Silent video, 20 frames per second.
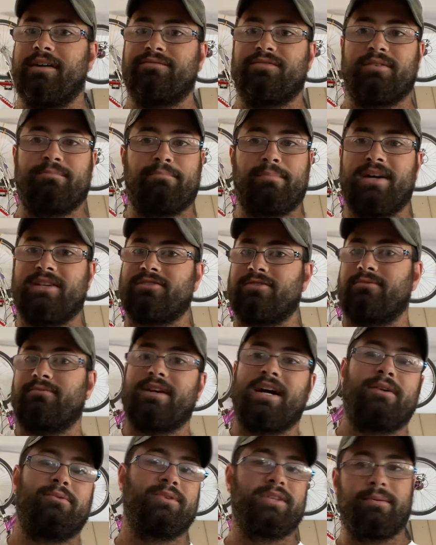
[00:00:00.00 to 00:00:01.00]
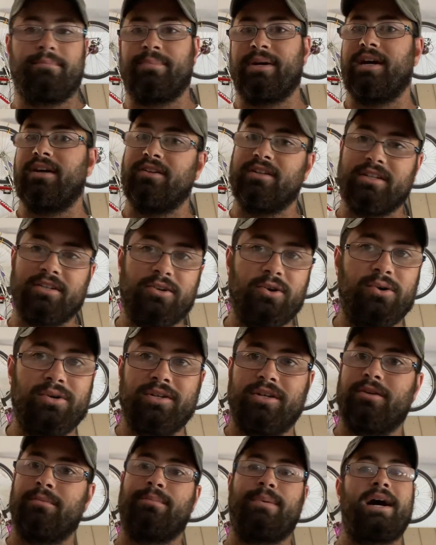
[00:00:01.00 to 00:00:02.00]
to mess around with a pellet, go in
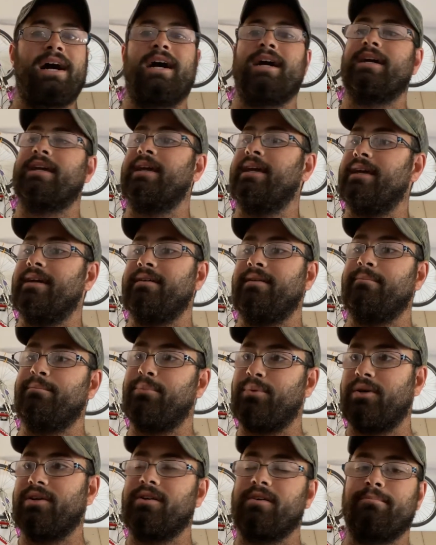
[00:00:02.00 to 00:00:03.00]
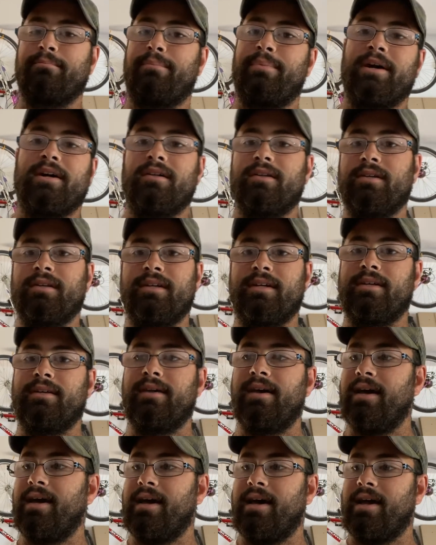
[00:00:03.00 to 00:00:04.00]
your pocket and put a pellet in.
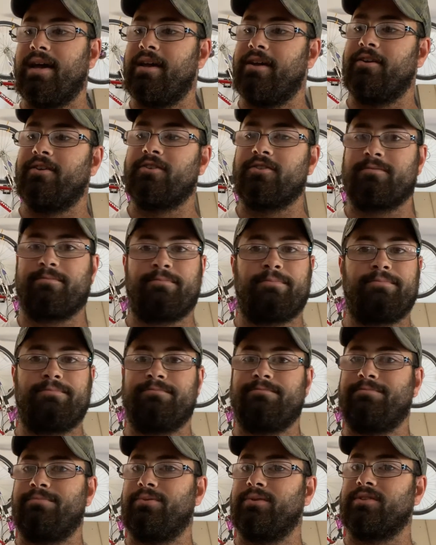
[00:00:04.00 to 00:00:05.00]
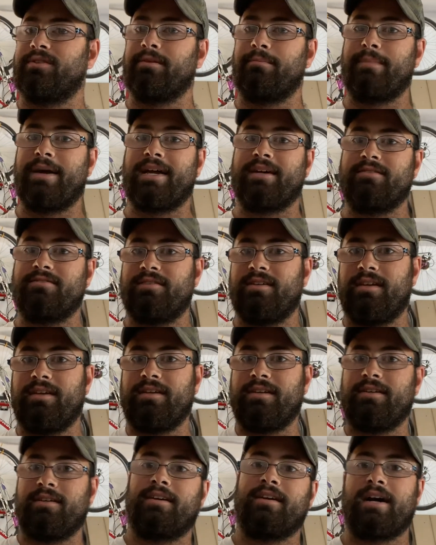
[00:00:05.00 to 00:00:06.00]
You just put the magazine
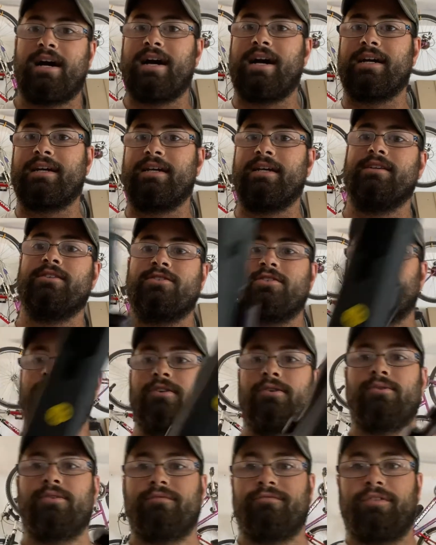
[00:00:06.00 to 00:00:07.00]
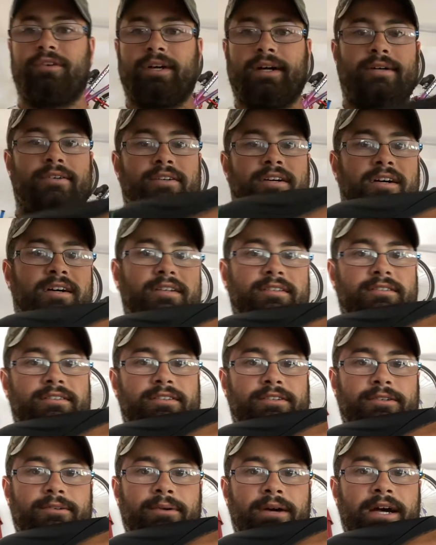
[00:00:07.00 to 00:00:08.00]
in, cock it, shoot. If you're out hunting,
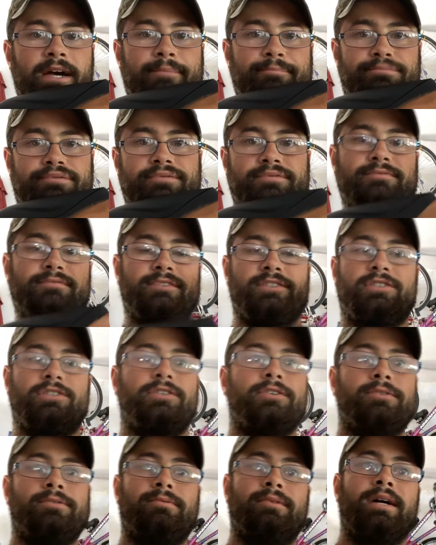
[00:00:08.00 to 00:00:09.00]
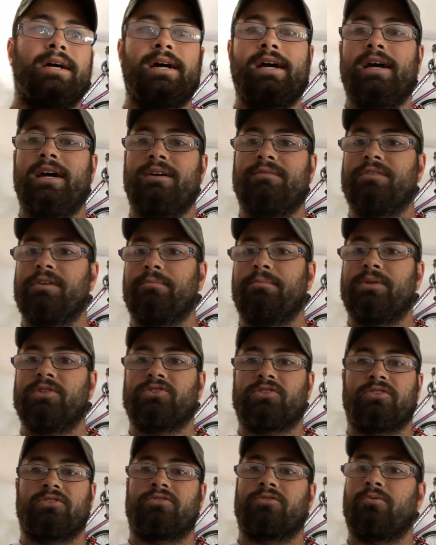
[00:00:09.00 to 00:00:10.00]
you shoot. If you miss
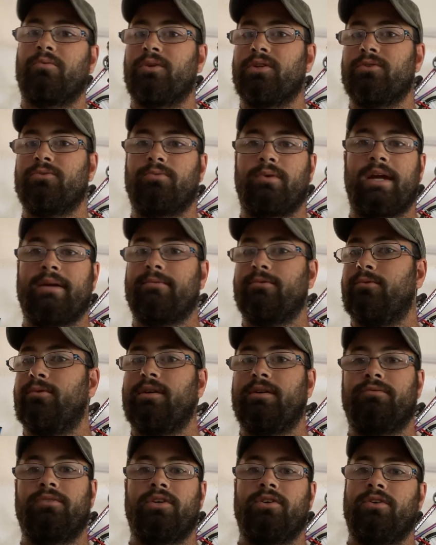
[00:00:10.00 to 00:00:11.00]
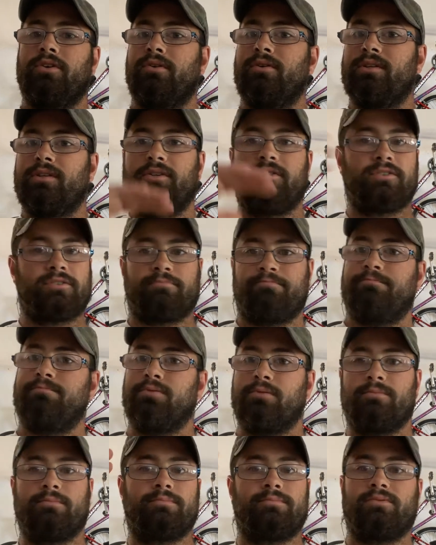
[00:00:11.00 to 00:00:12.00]
a squirrel, rabbit, whatever you're doing, you just
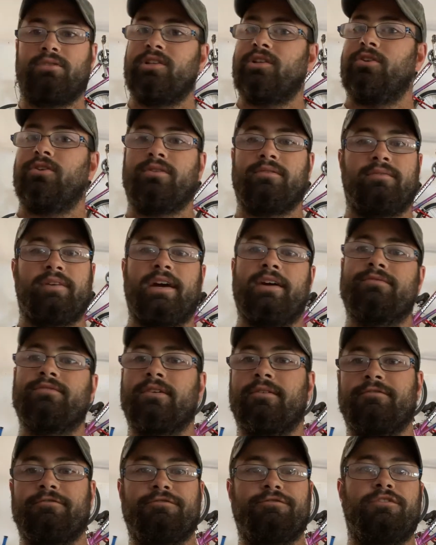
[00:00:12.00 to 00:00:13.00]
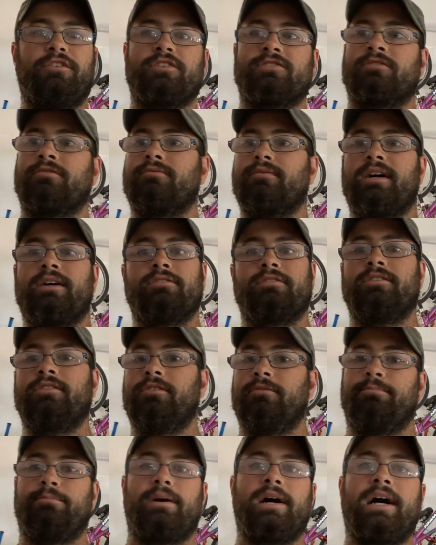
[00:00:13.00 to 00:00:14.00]
boop. You don't even have to fuss around in your
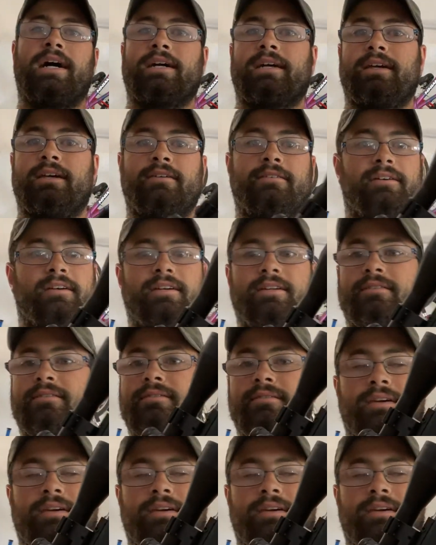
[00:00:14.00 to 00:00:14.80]
pocket and,